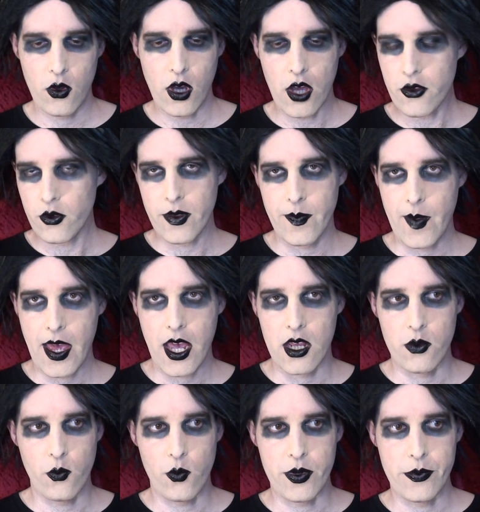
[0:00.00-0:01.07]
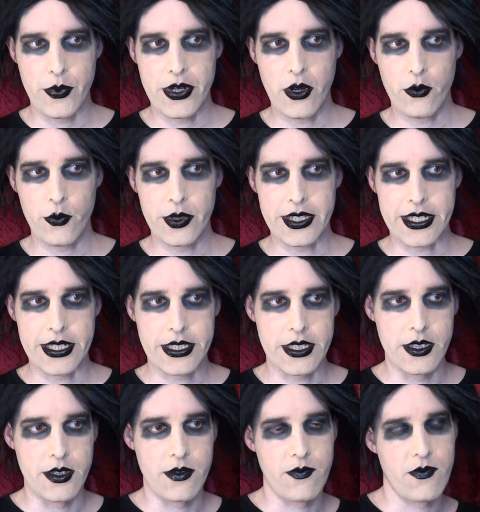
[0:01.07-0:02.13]
other than that, we don't really get
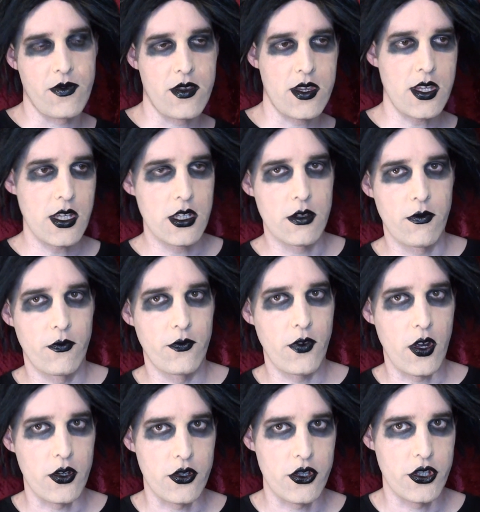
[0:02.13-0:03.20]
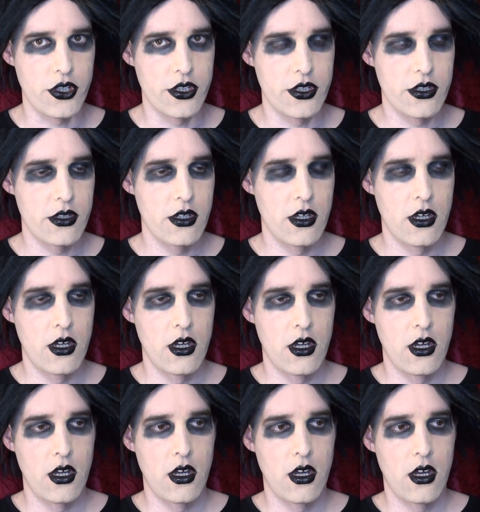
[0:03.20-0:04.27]
to see it function.
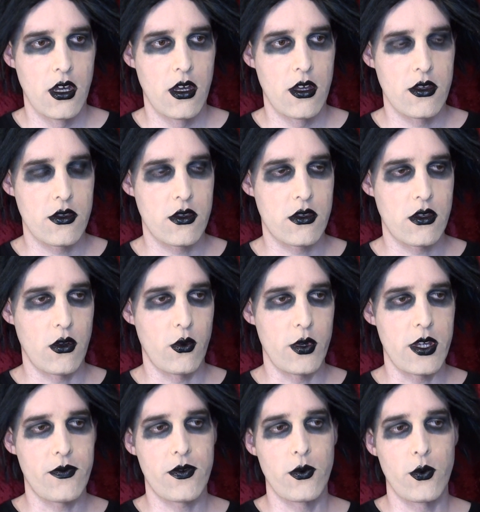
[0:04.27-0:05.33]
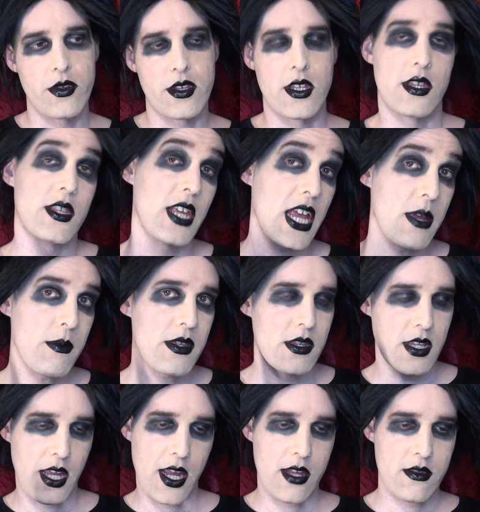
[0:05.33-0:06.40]
So if it was the same as
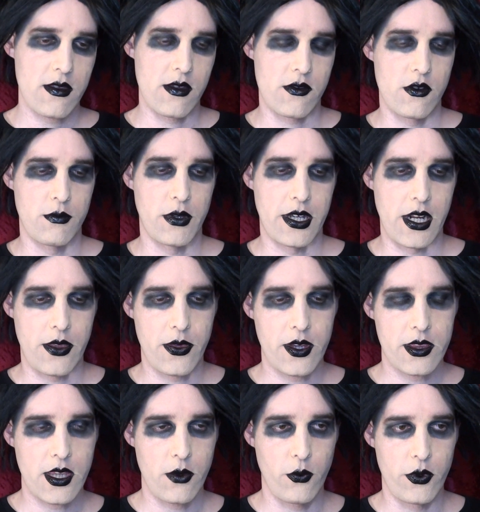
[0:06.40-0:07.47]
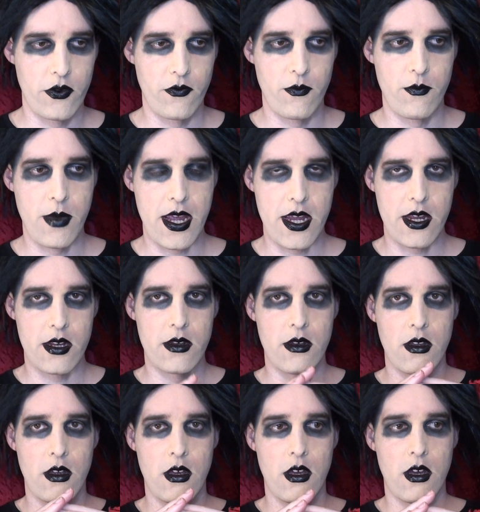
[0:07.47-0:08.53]
the Ancestor Plane, I think that would have made
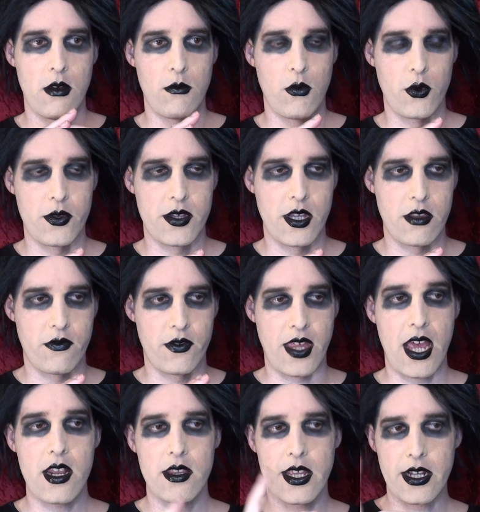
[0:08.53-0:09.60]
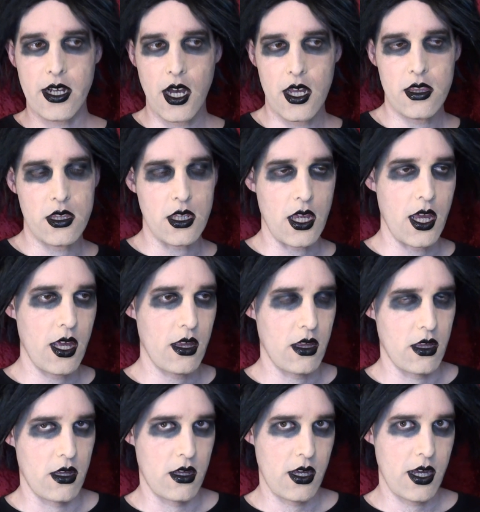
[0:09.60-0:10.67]
more sense for that. And they cut
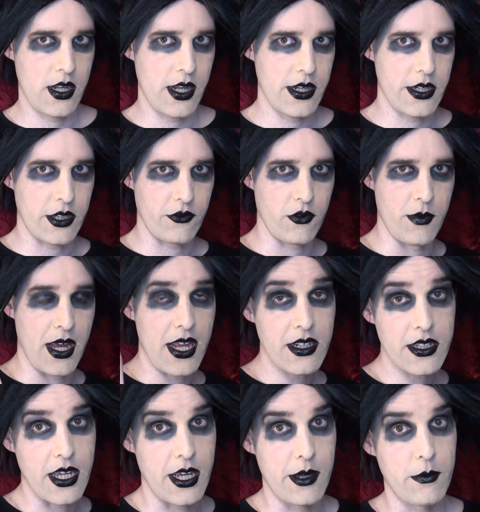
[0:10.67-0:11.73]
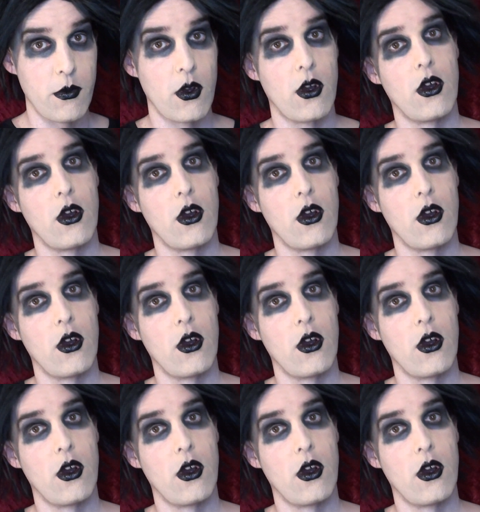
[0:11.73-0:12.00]
an ending from Endgame